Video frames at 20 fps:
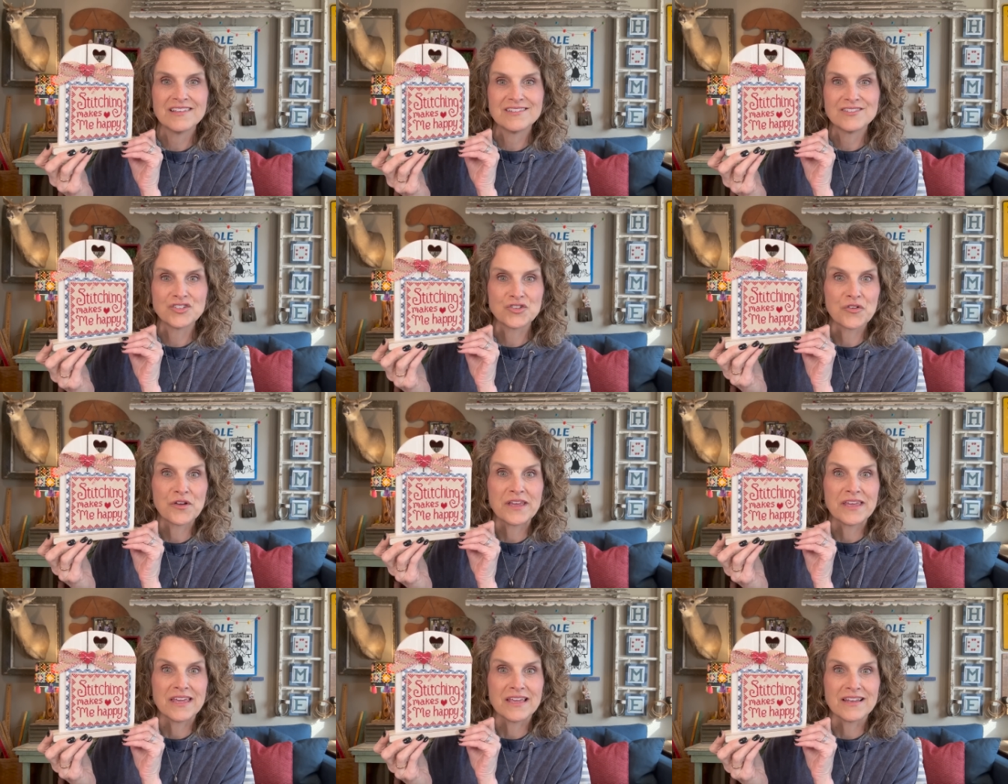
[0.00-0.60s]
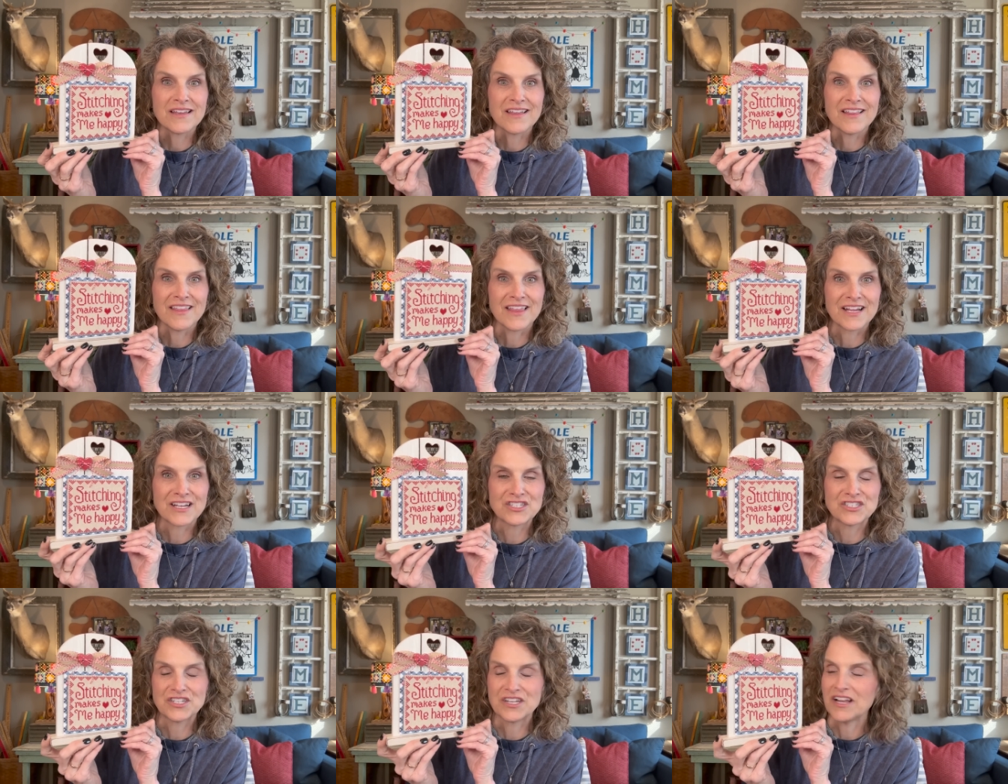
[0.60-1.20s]
trinket
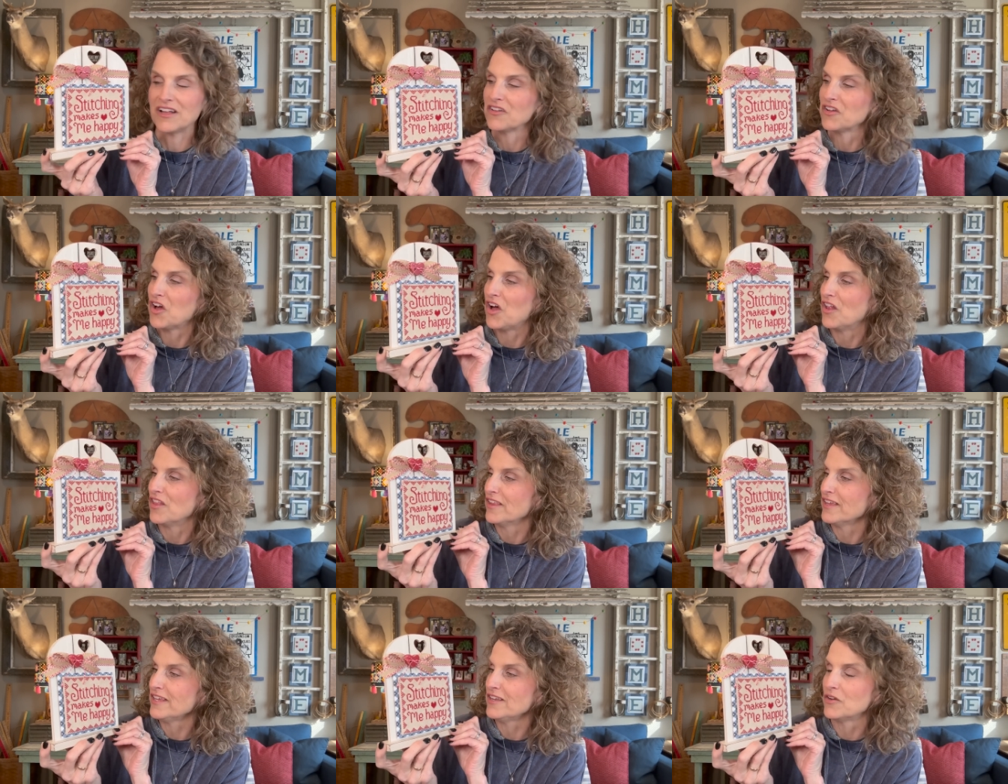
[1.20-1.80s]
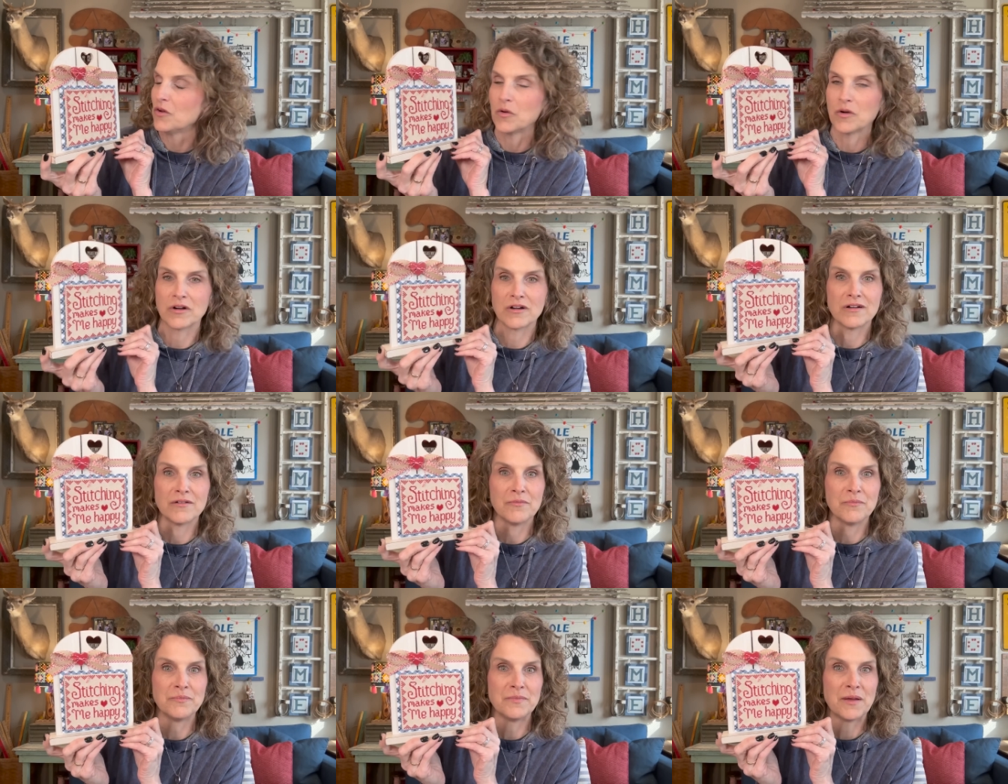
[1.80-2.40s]
collection, I'll call it,
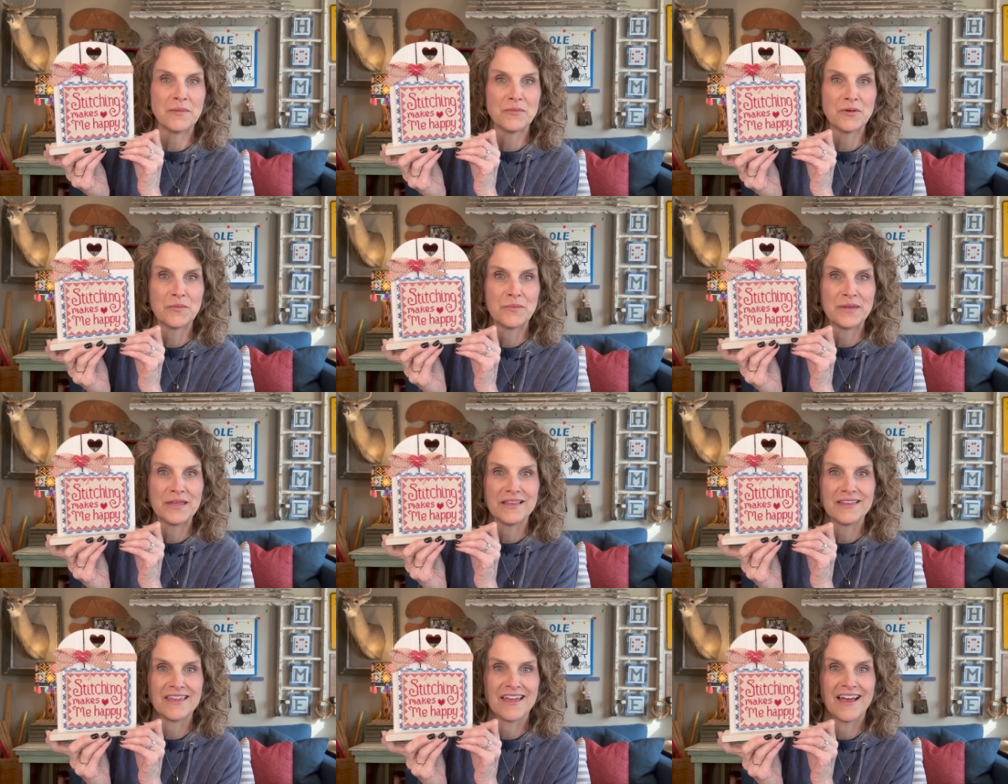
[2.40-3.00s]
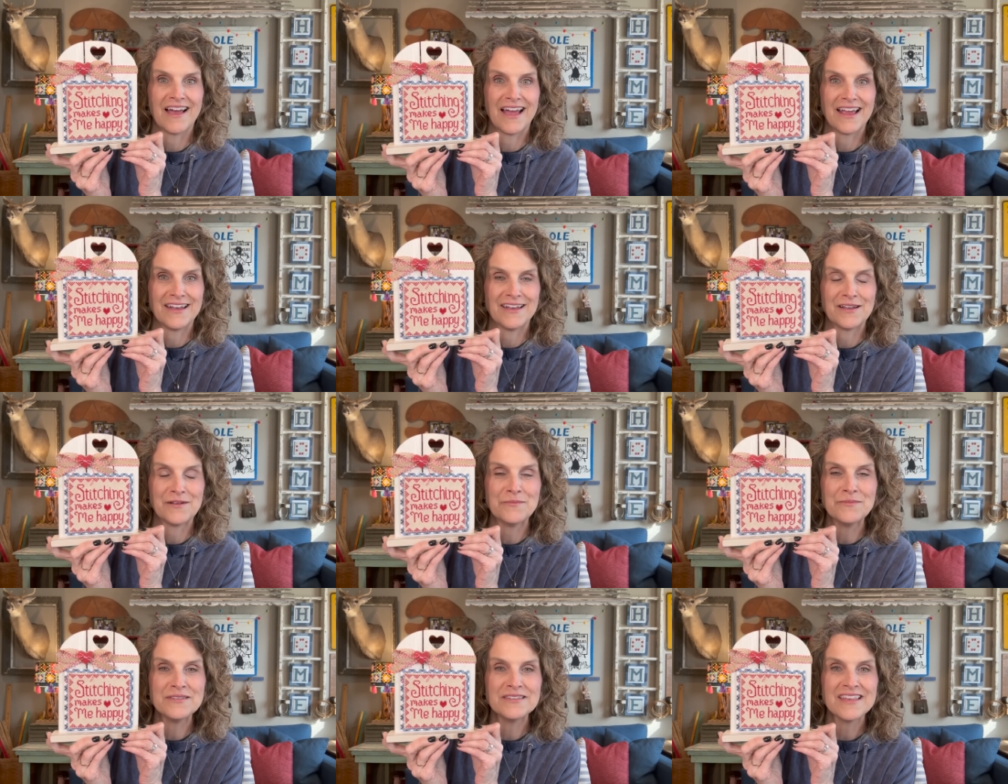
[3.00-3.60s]
or memorabilia
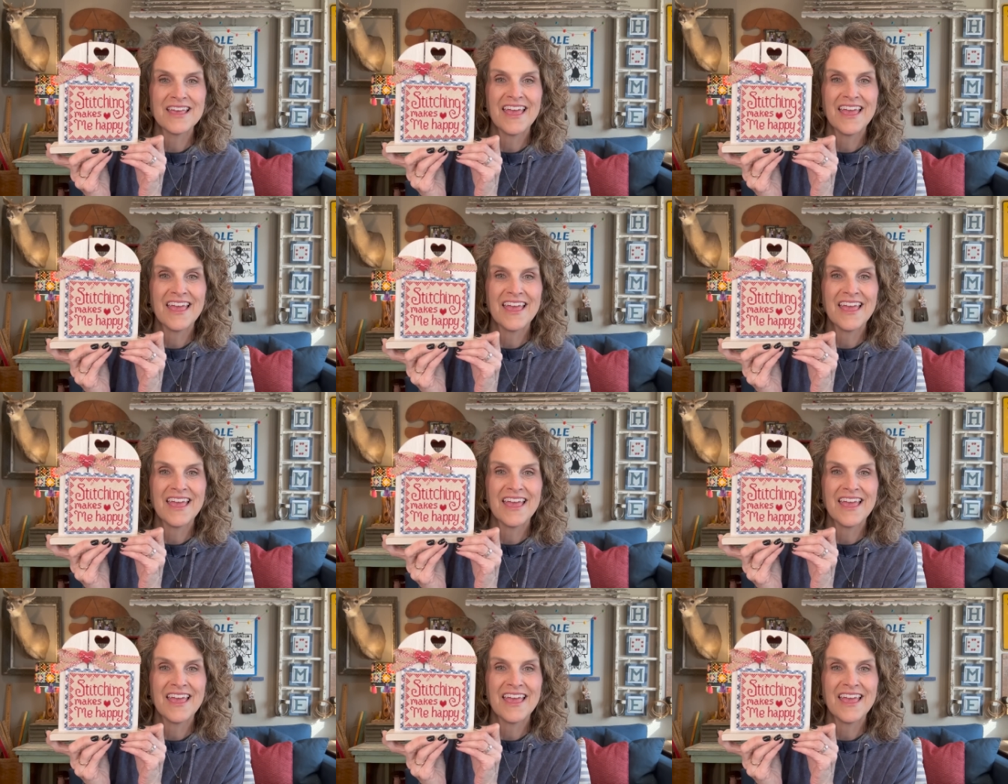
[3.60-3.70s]
items,